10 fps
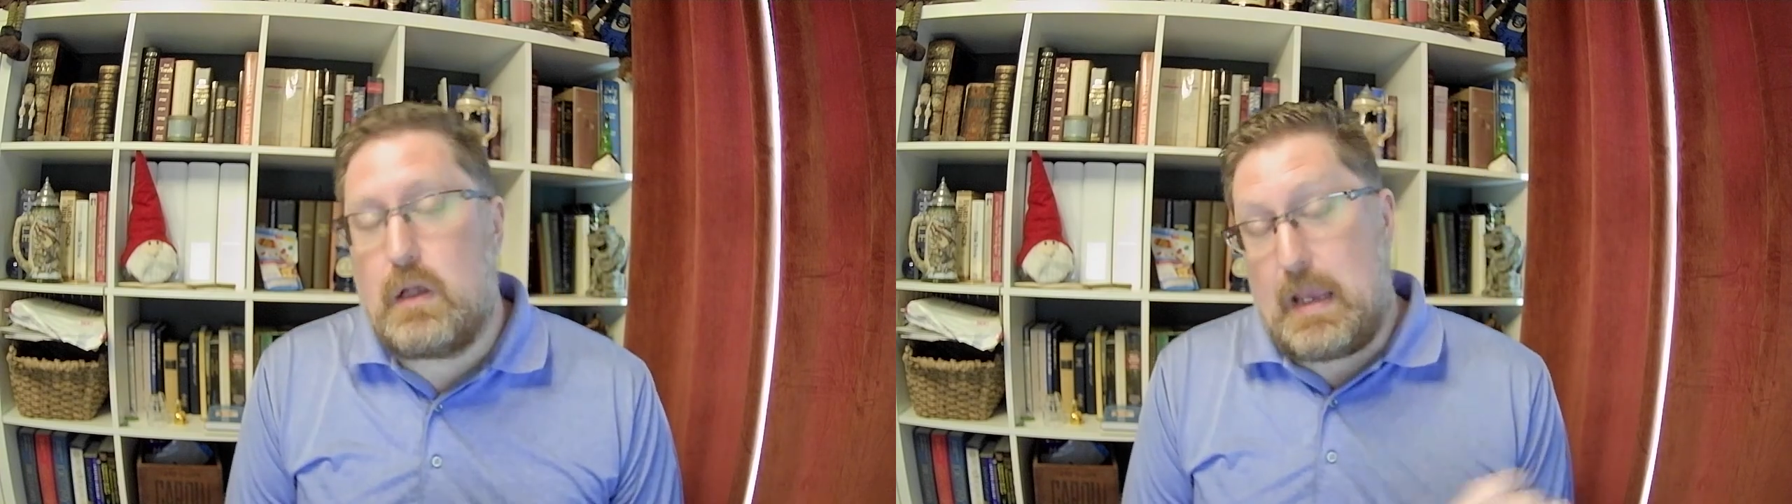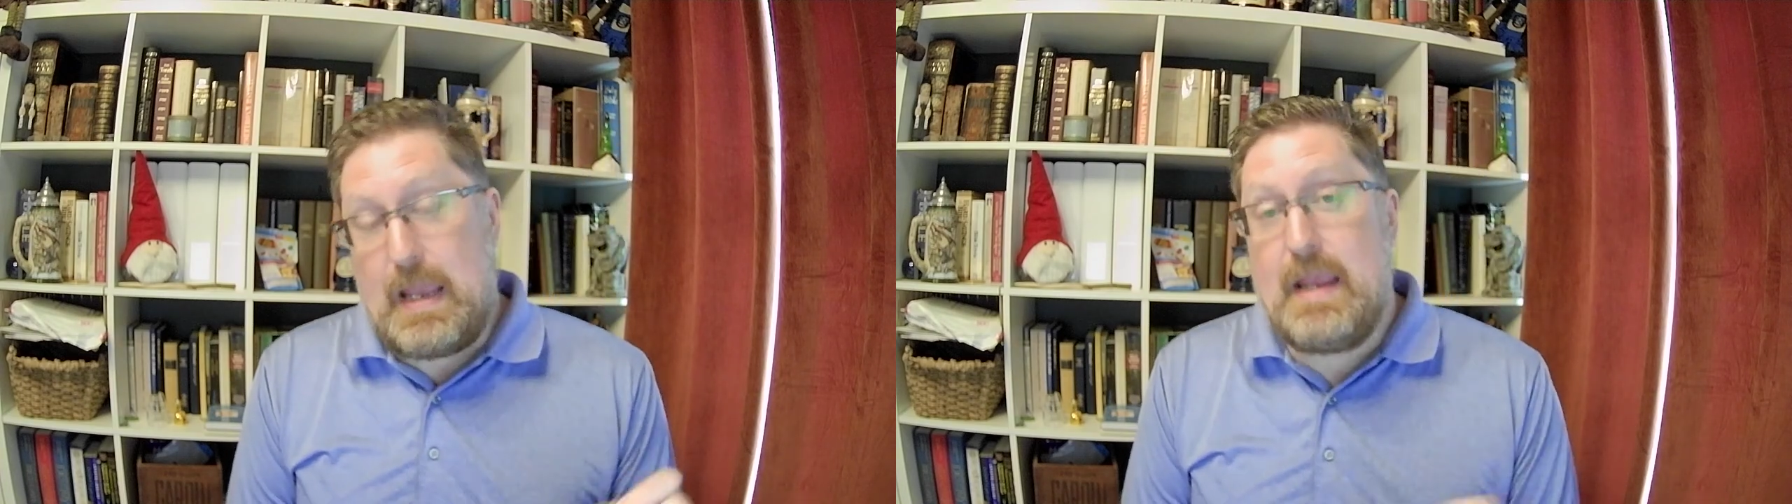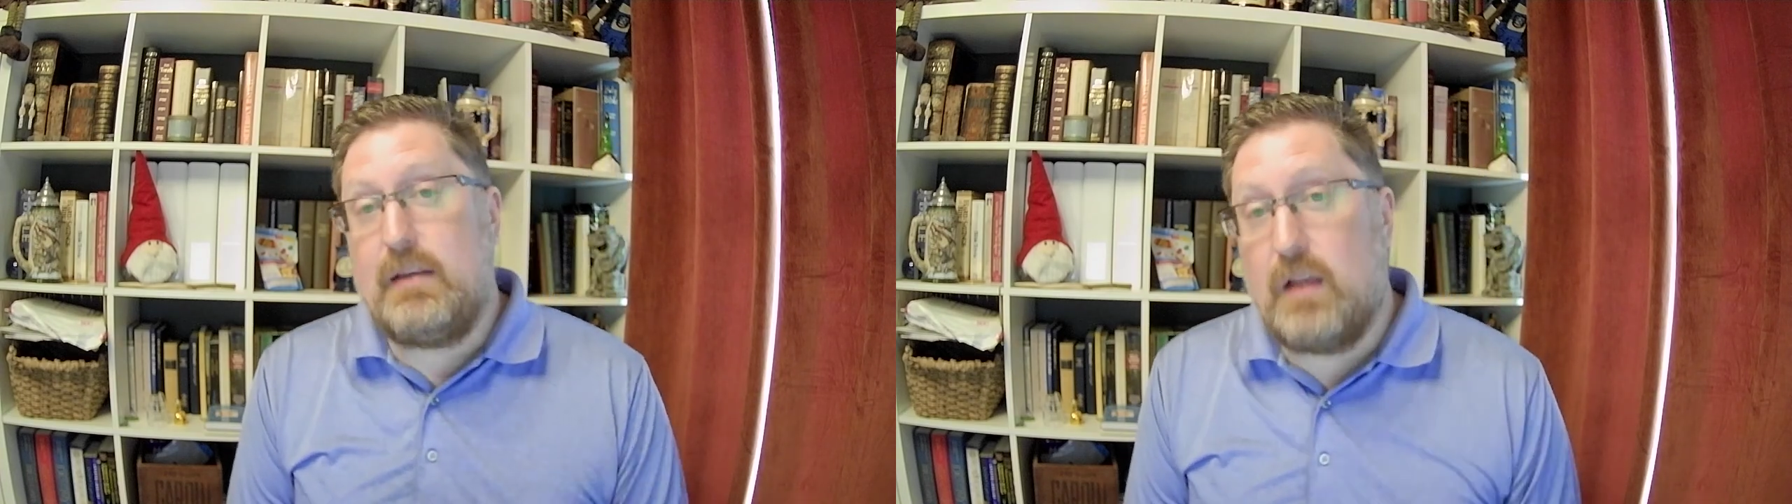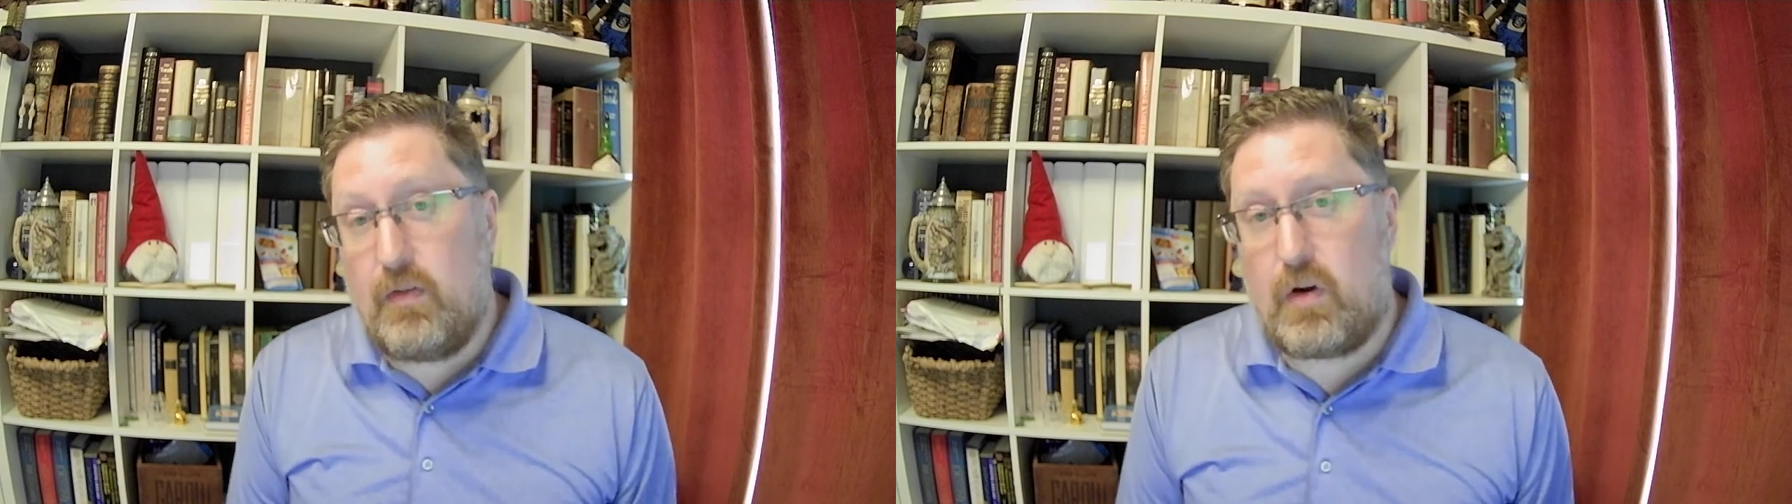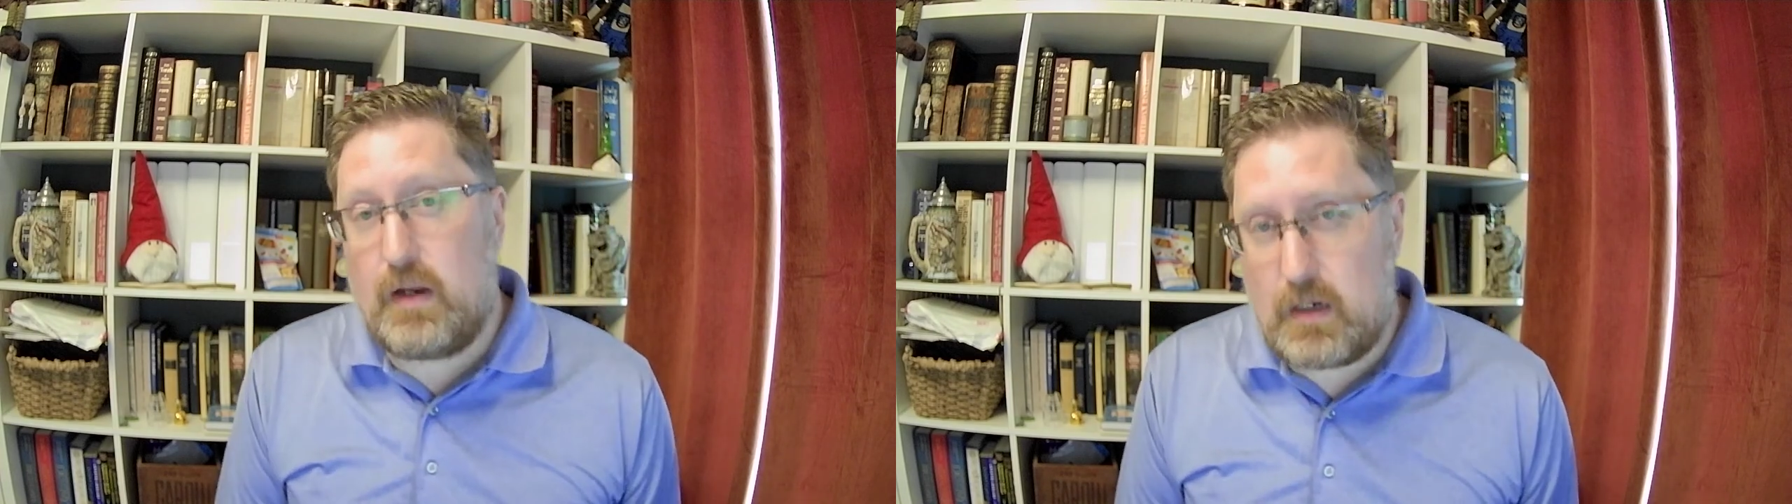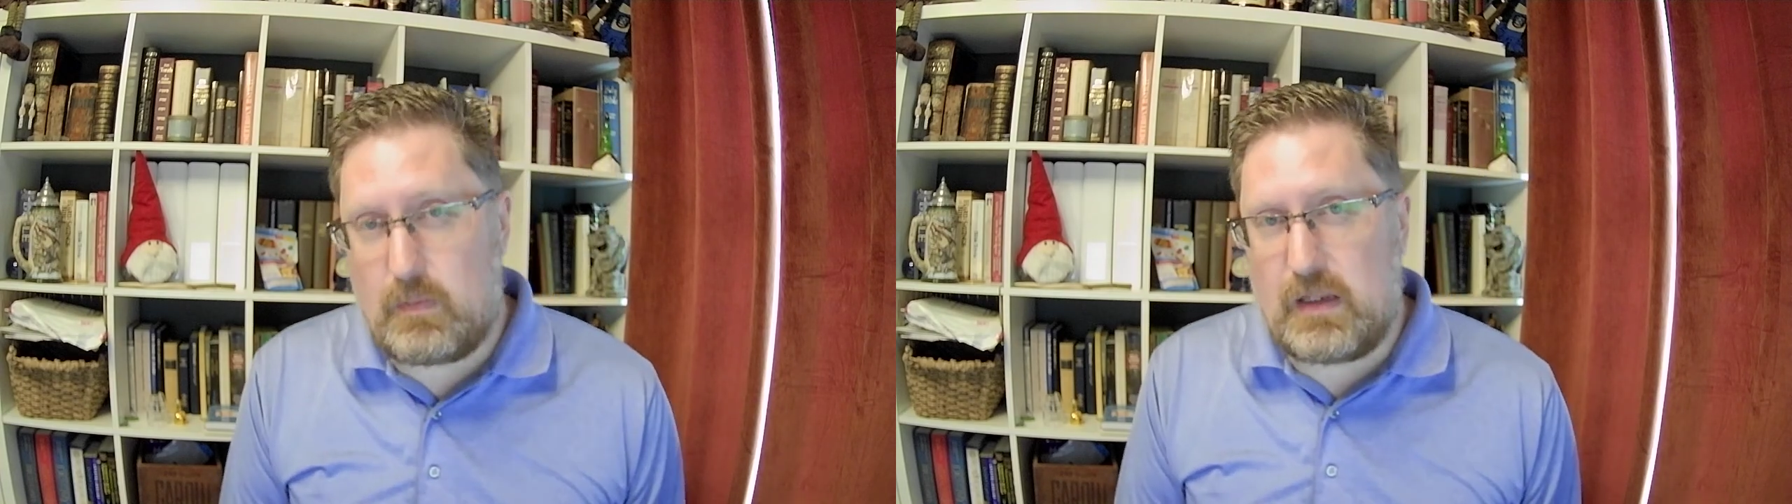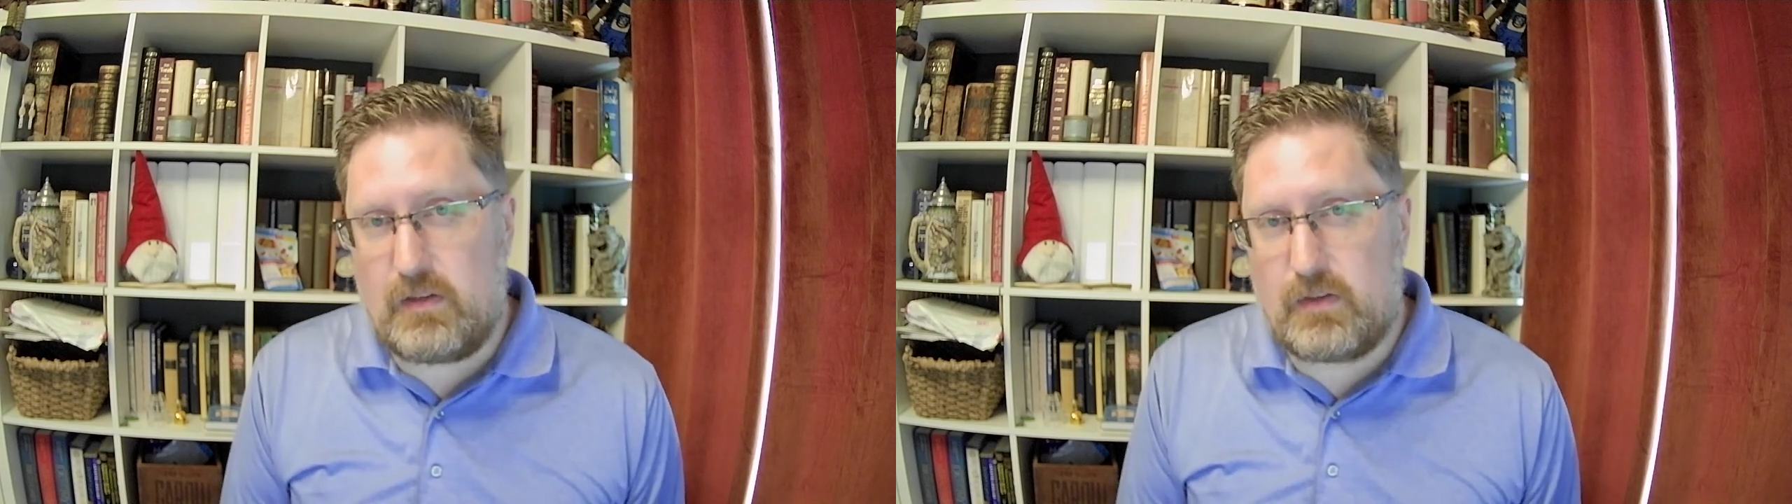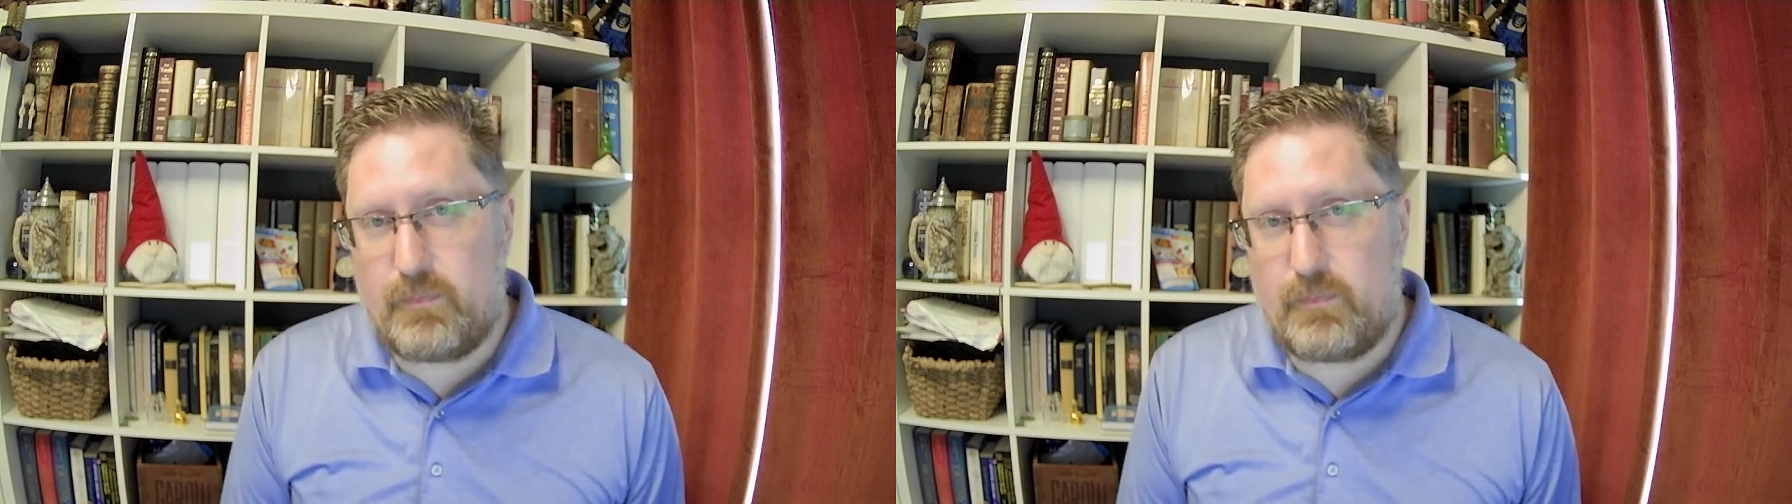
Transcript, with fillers: and love our enemies,